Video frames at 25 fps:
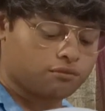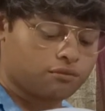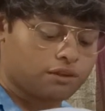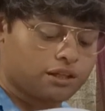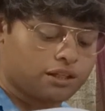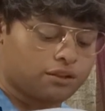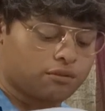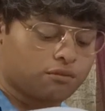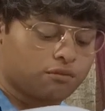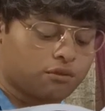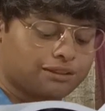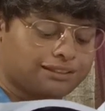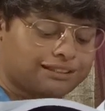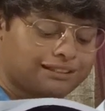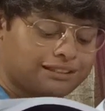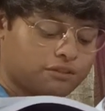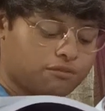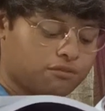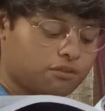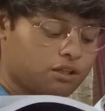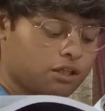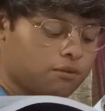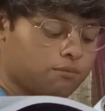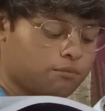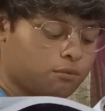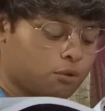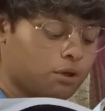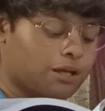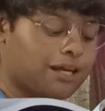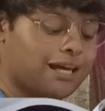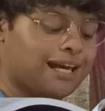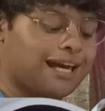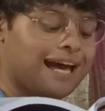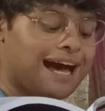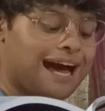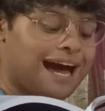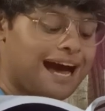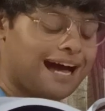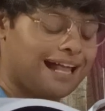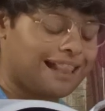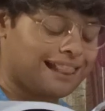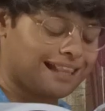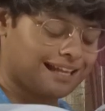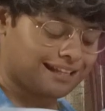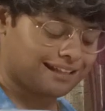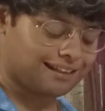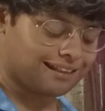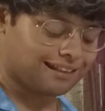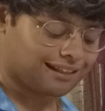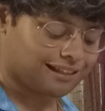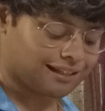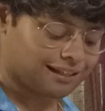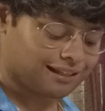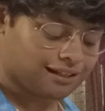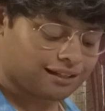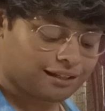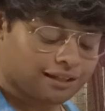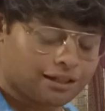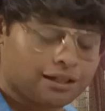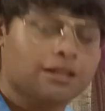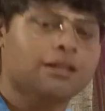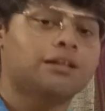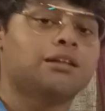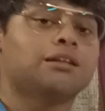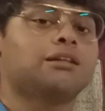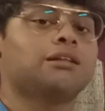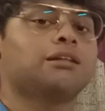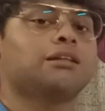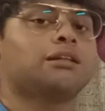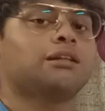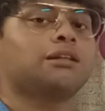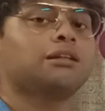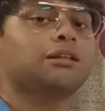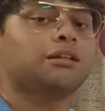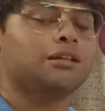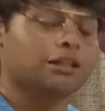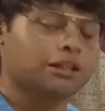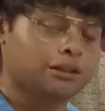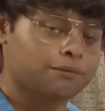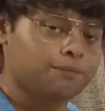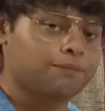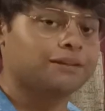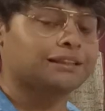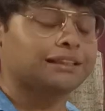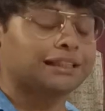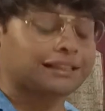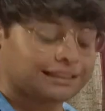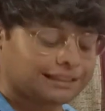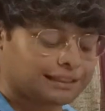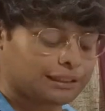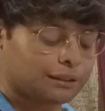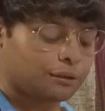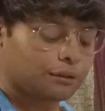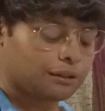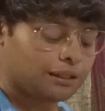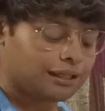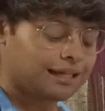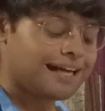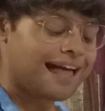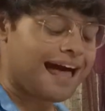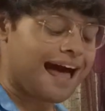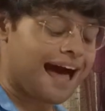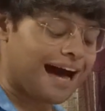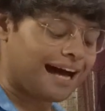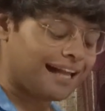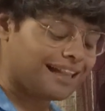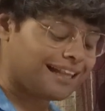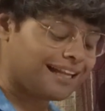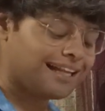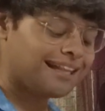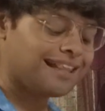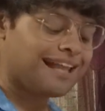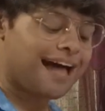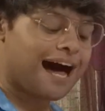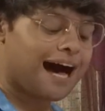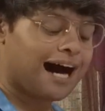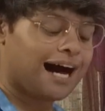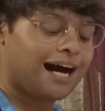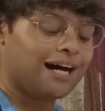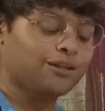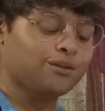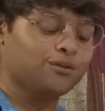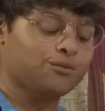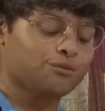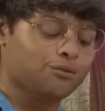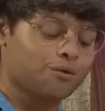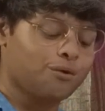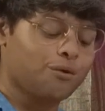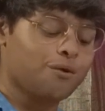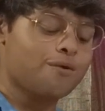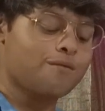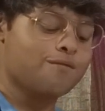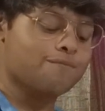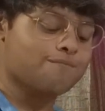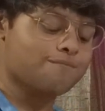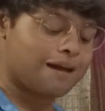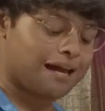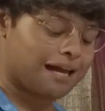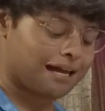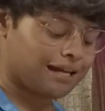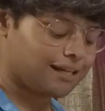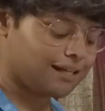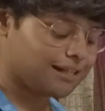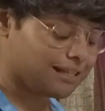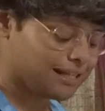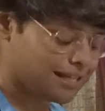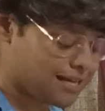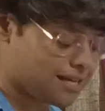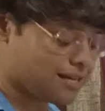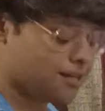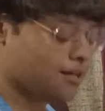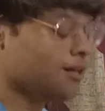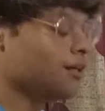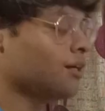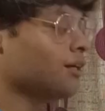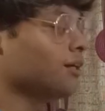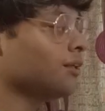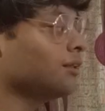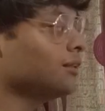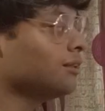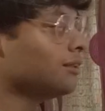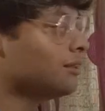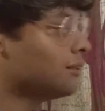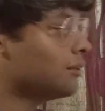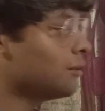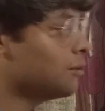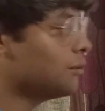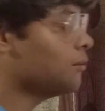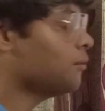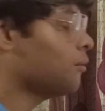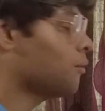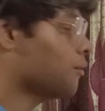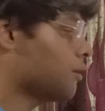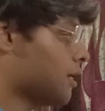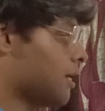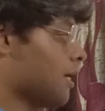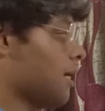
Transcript: wait, what's the verb? Okay, allen. Third person singular. Allen a to maigri. So,